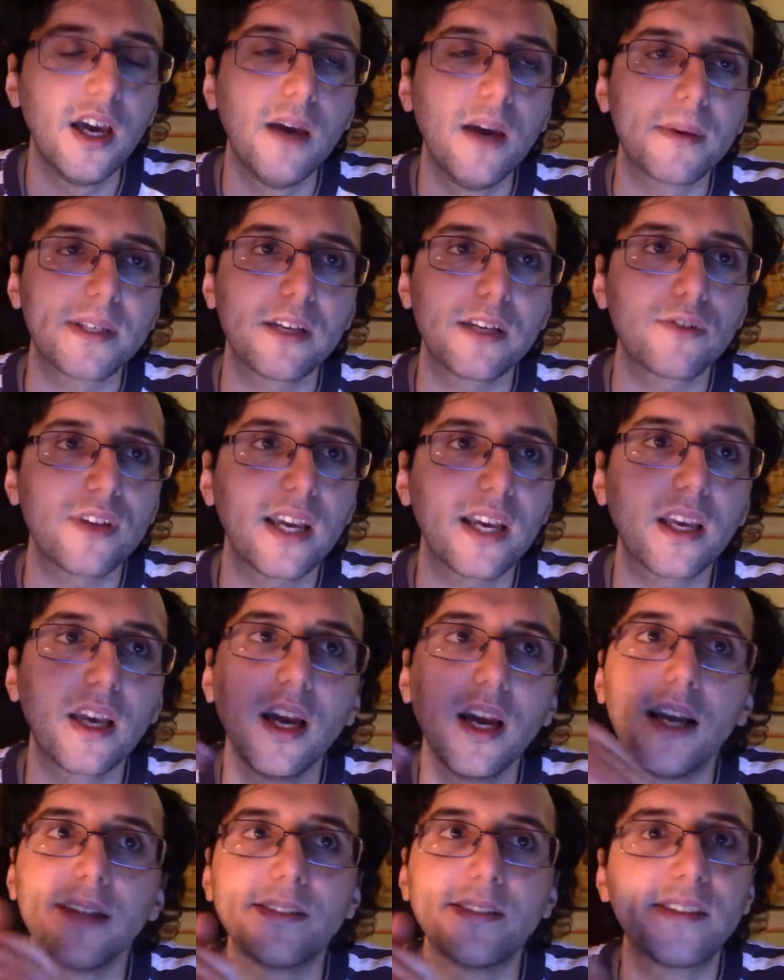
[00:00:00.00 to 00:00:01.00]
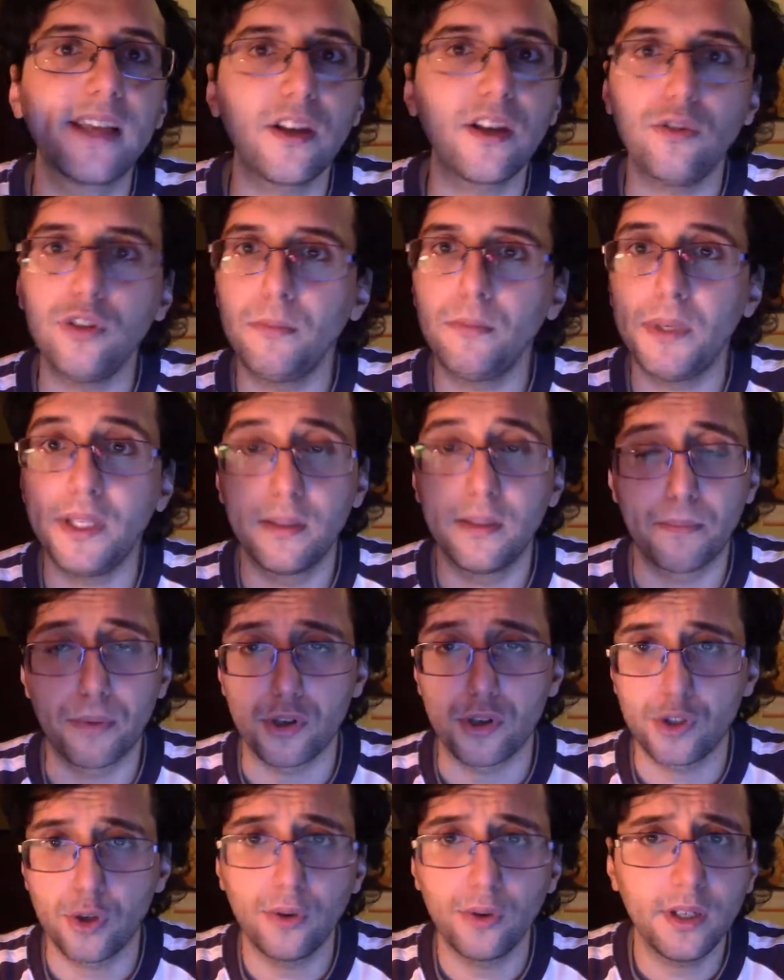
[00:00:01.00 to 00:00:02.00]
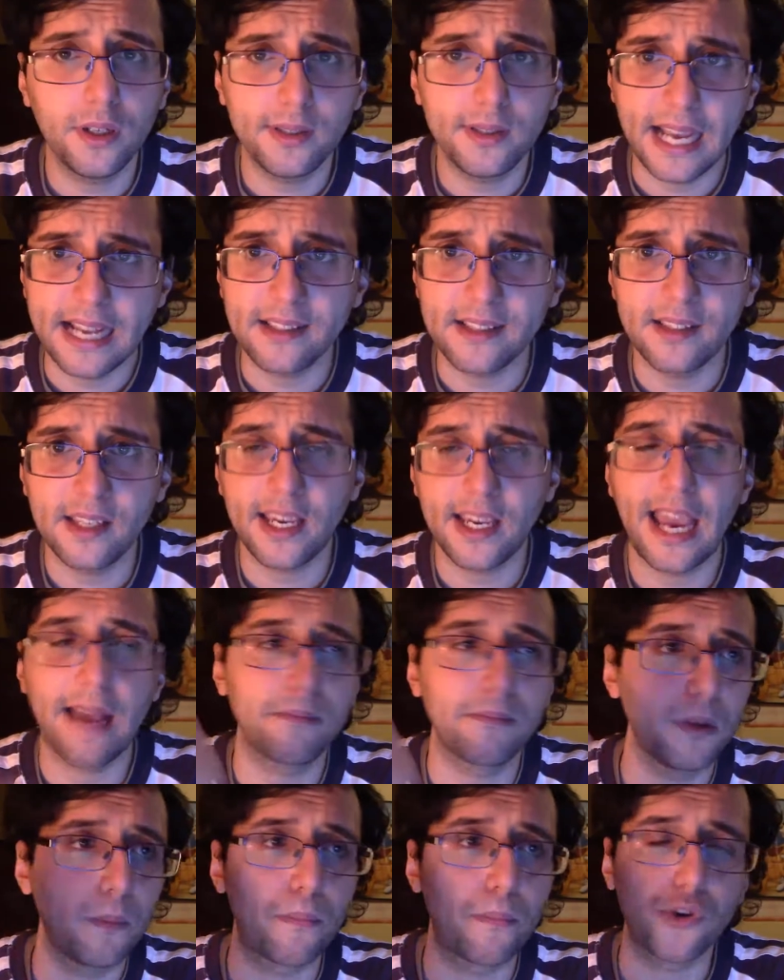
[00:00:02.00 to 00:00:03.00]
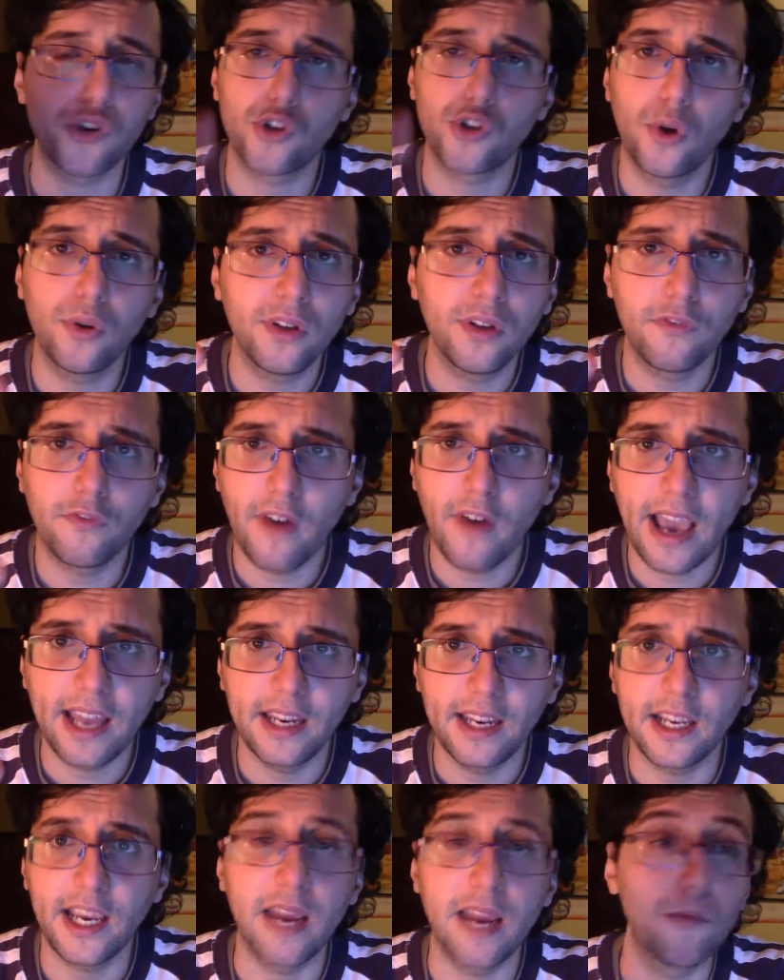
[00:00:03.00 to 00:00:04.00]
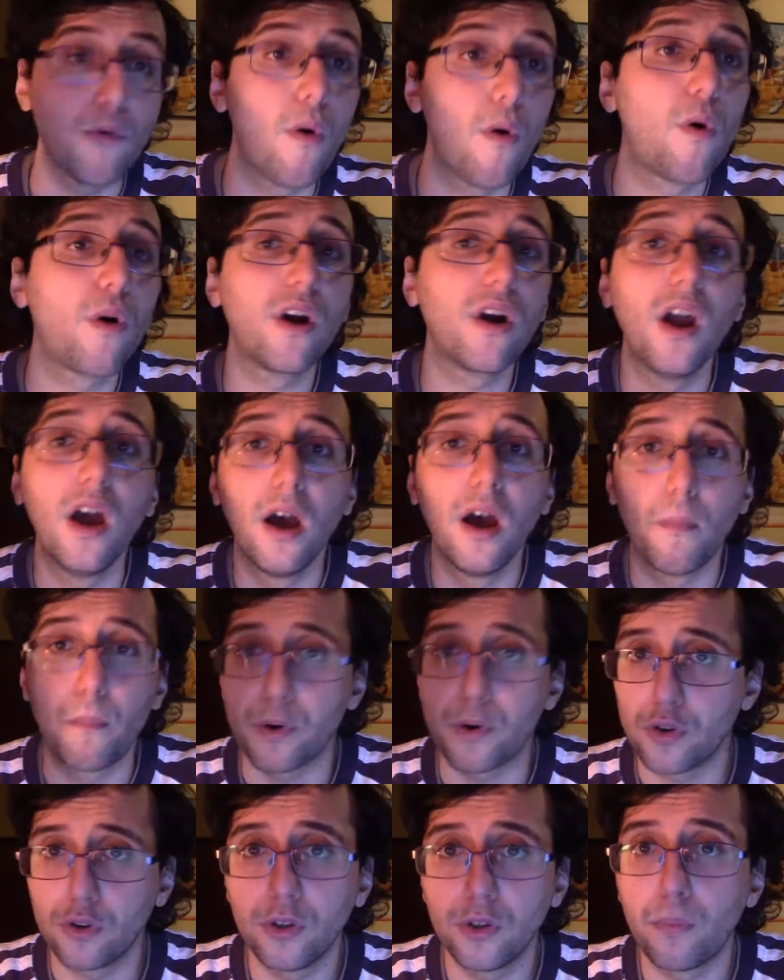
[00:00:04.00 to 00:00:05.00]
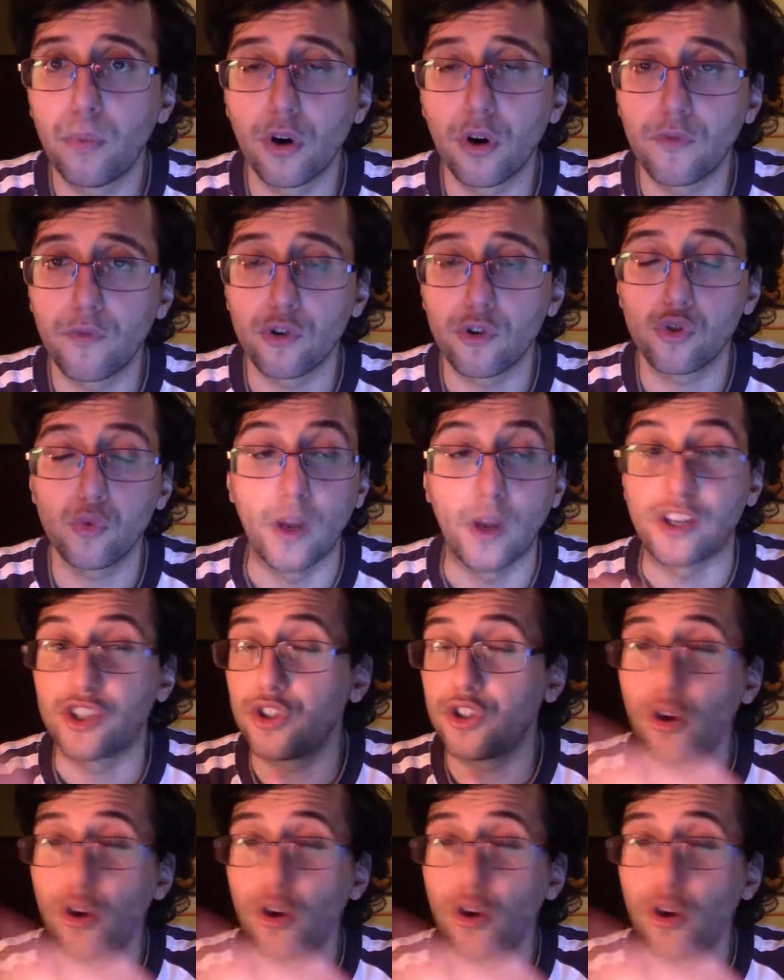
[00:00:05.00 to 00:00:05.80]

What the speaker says: because I was like, this is either going to be the Persona dancing game, the Persona fighting game, or Persona port for Switch.